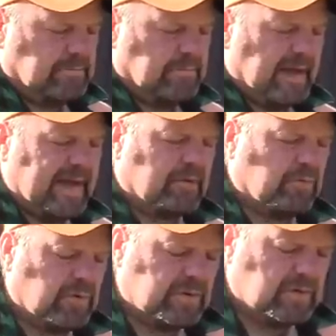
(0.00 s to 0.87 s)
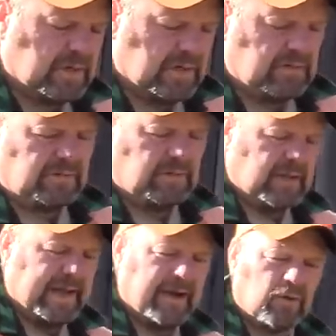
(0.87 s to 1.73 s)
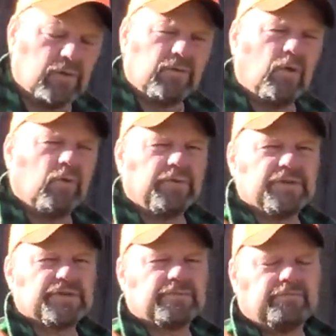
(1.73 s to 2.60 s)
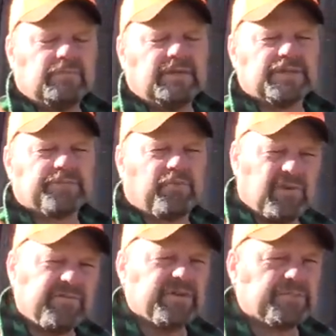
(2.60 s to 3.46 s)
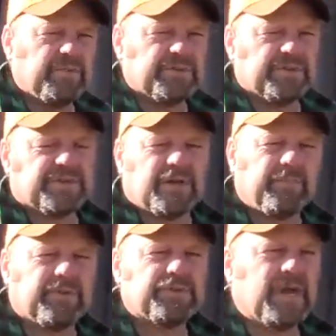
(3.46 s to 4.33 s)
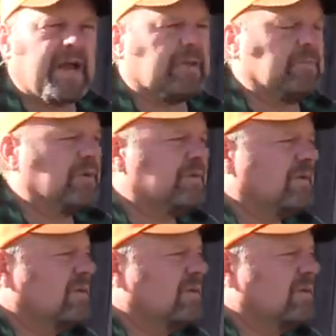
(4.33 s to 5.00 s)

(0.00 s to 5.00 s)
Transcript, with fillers: back when uh, Hal owned his his previous business up in Jackman,